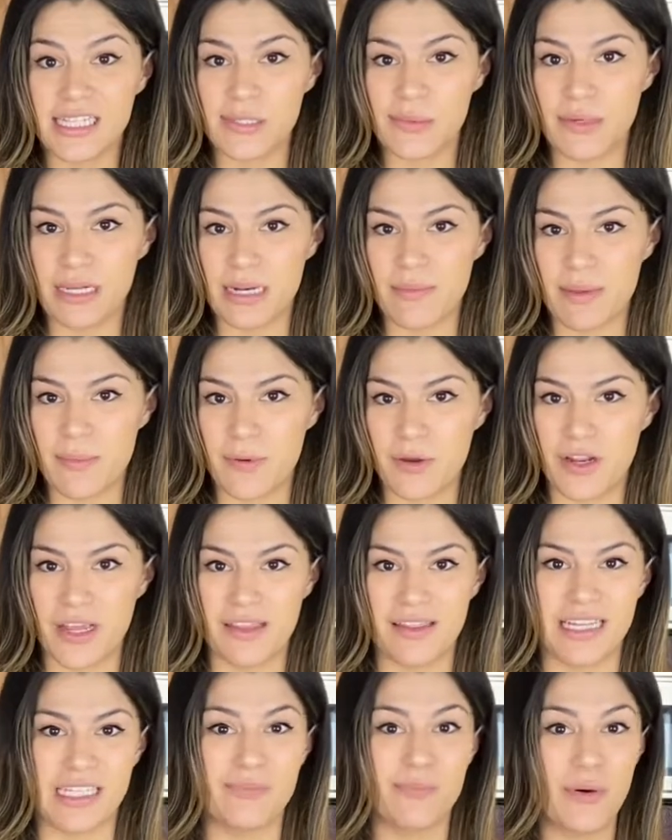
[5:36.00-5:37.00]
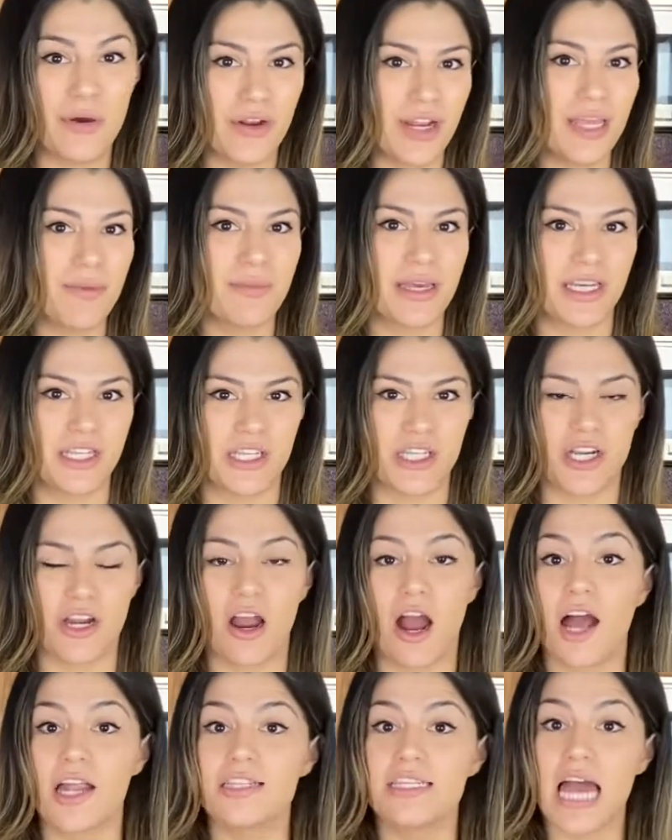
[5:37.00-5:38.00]
we're going to be putting this pudding mixture
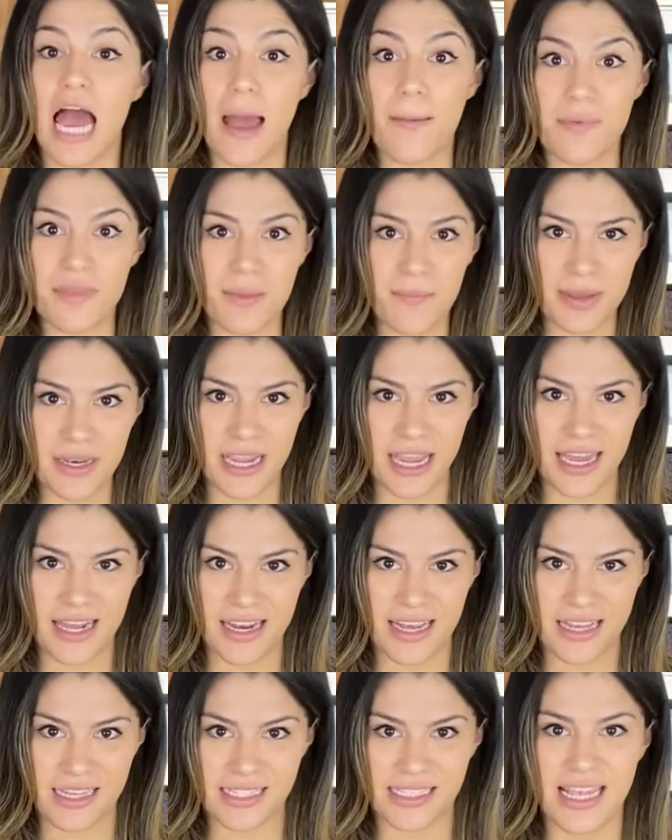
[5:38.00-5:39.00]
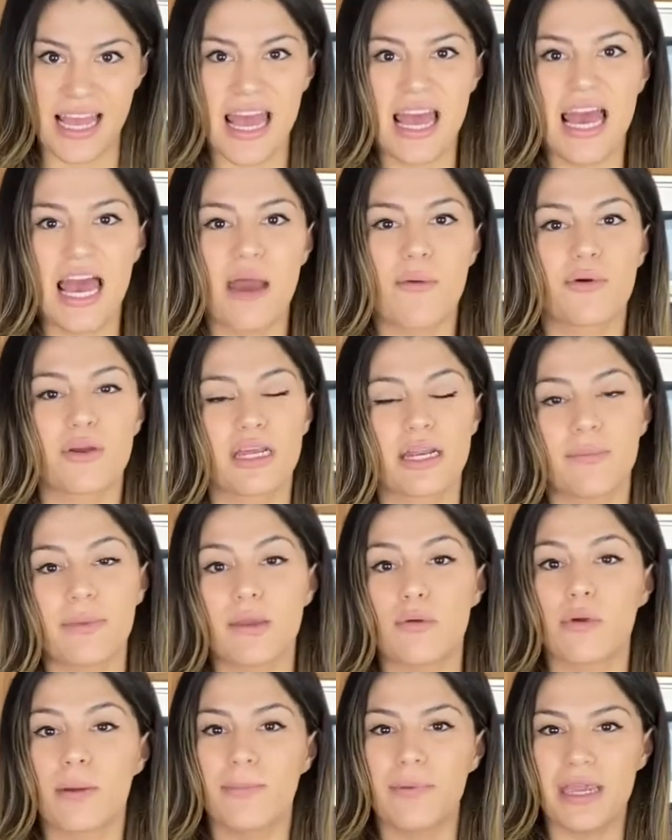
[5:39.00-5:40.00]
on top of the bananas, and we're going to be
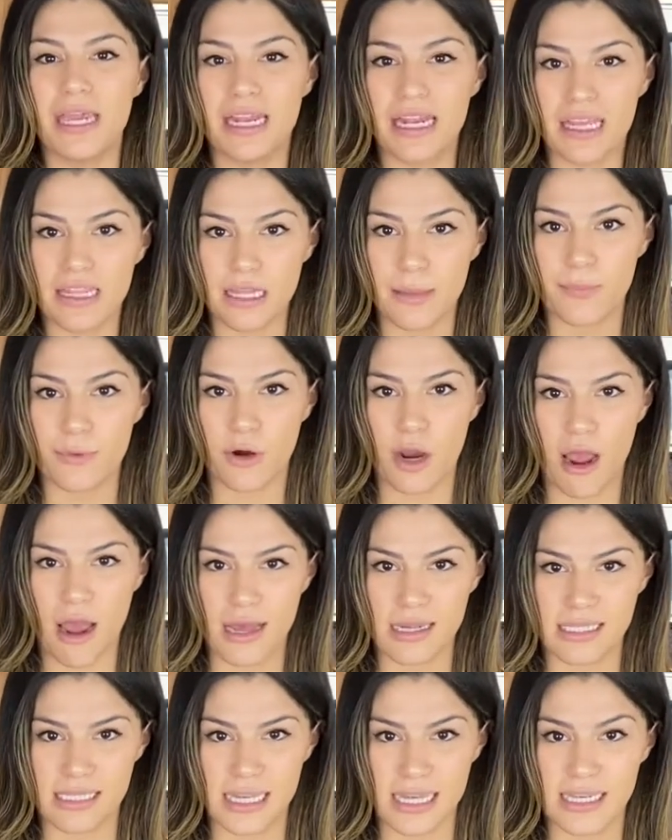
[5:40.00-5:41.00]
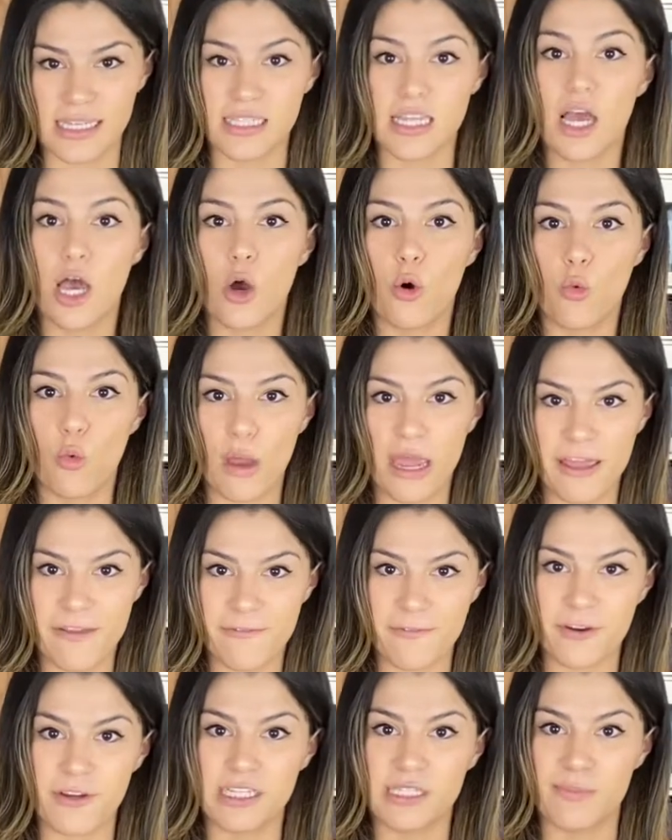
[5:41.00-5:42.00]
repeating the process,
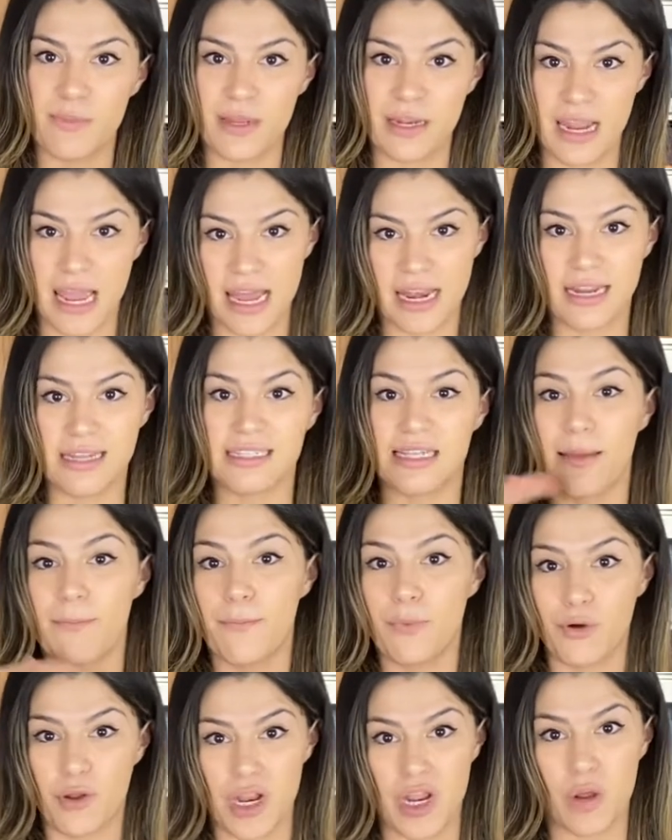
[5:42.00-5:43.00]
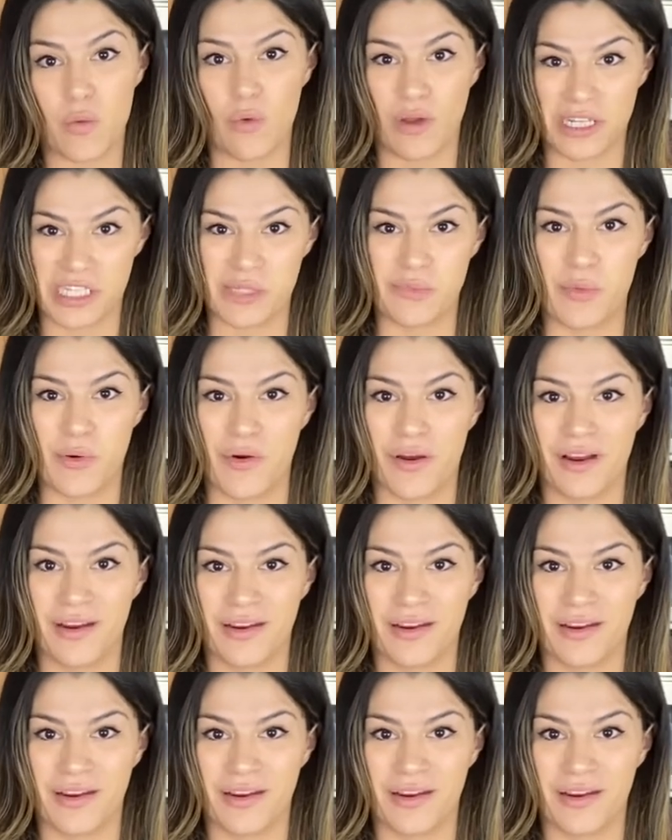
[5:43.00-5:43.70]
wafers, bananas, and pudding once more.